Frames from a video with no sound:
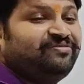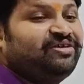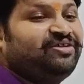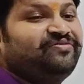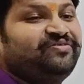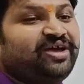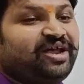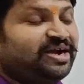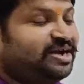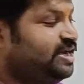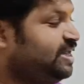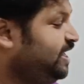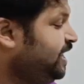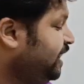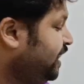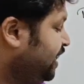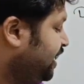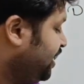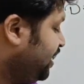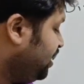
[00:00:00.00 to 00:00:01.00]
we are
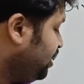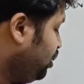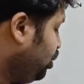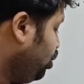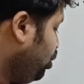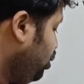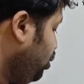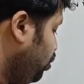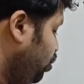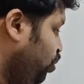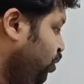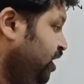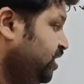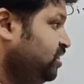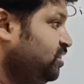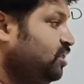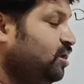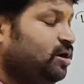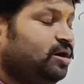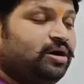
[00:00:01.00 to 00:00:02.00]
dealing
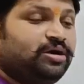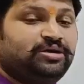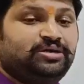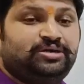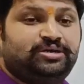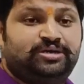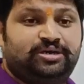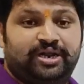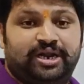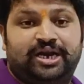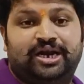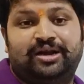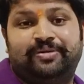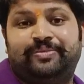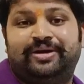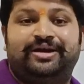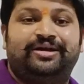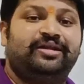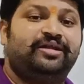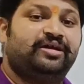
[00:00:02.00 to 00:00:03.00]
with a
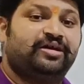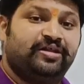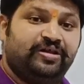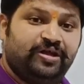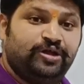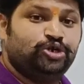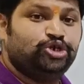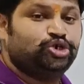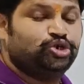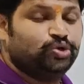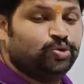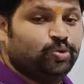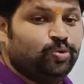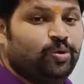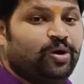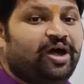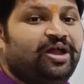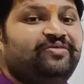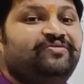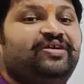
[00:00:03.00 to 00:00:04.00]
trigonometric ratio
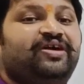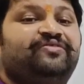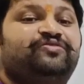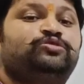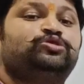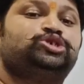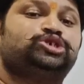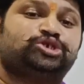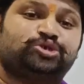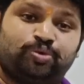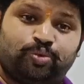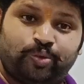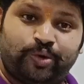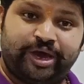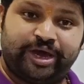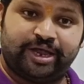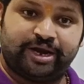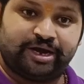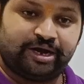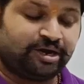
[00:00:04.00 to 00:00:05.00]
and we have to
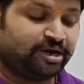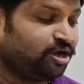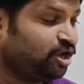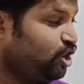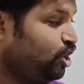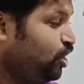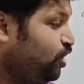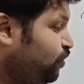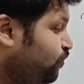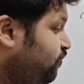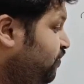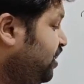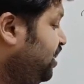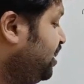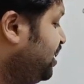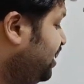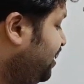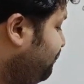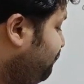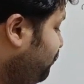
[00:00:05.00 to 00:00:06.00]
square it, we
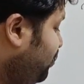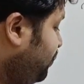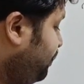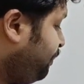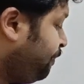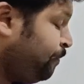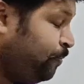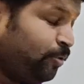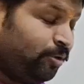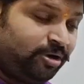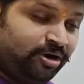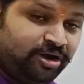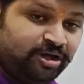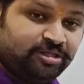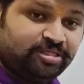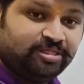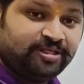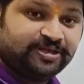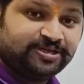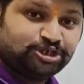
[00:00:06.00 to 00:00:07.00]
never put
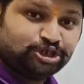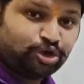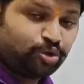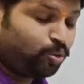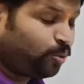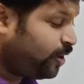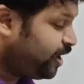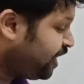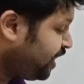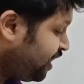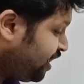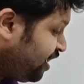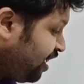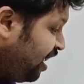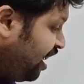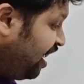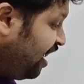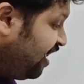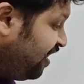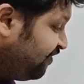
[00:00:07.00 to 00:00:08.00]
the square
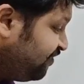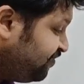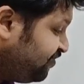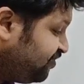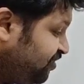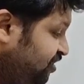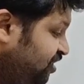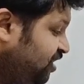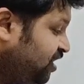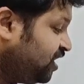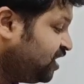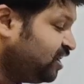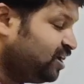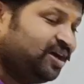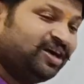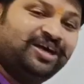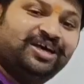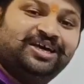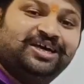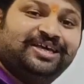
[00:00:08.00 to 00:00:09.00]
after
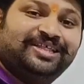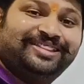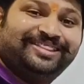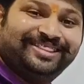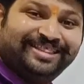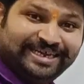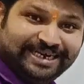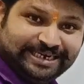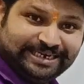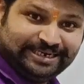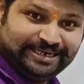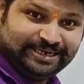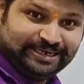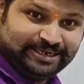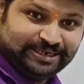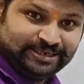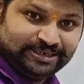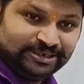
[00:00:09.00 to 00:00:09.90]
theta.